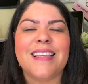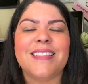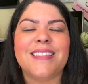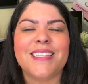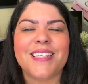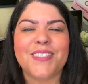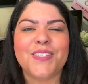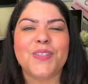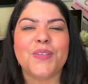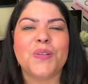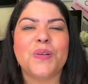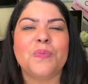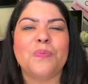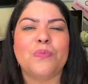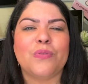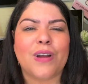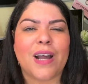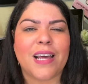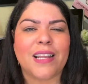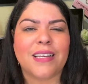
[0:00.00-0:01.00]
digital
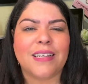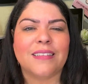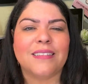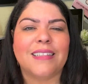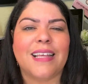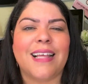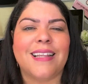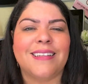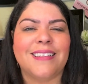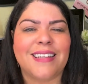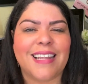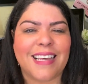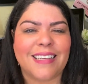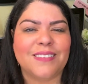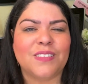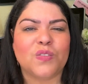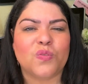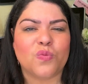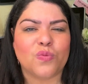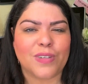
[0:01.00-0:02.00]
products are
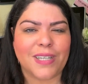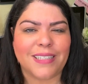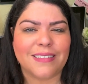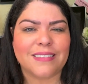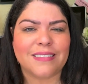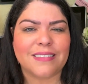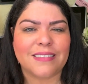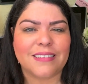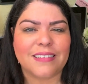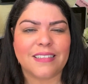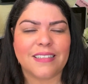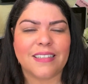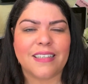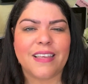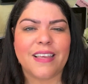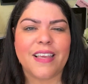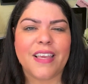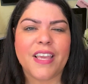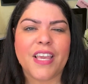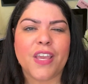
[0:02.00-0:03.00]
less risk.
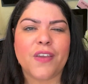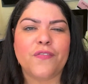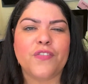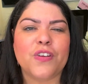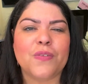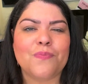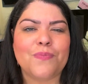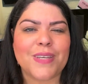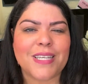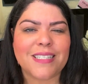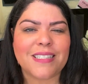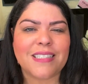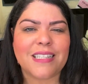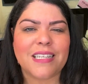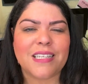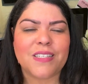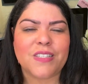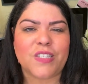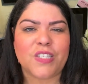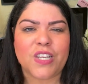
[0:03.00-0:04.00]
If your
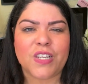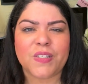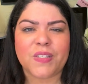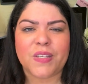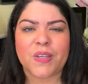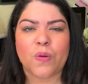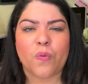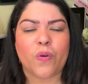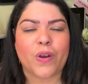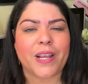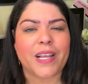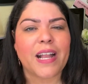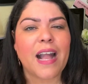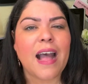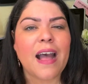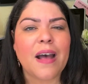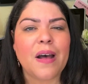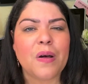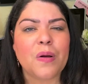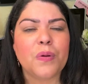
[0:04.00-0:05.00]
business doesn't work
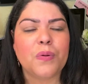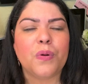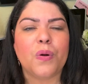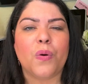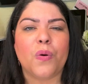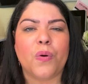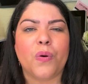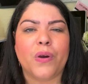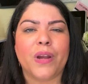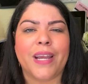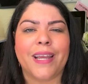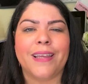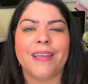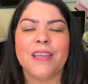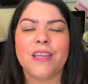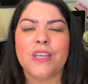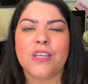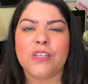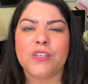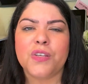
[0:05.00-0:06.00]
out or
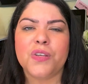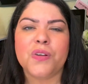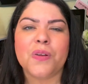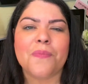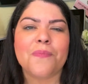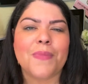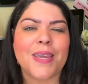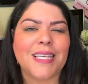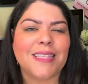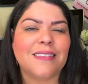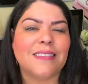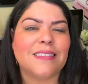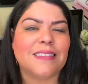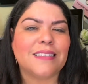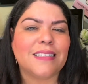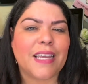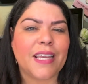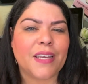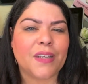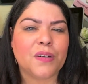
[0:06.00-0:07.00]
you don't make the
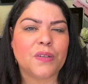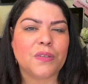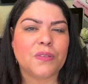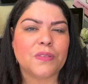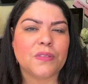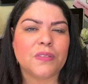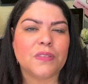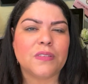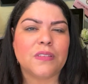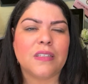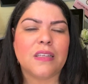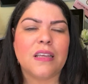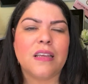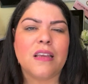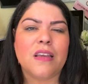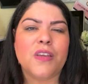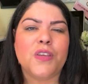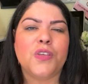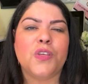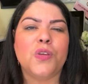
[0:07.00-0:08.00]
sales,
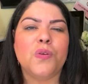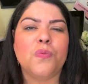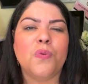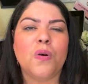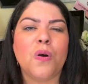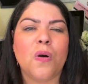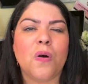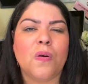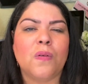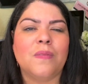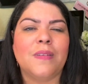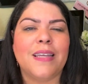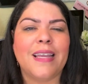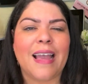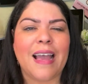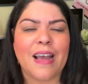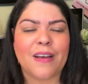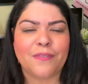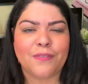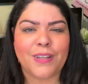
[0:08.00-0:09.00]
you will only
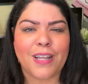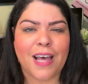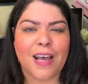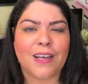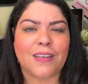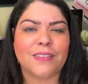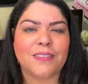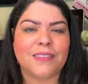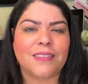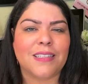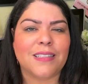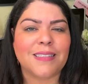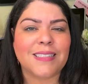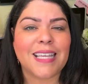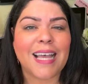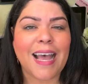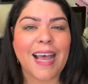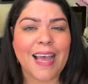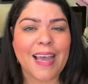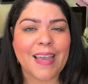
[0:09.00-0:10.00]
have lost the
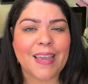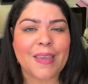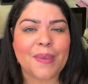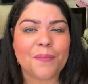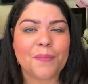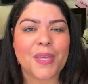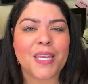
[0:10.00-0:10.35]
time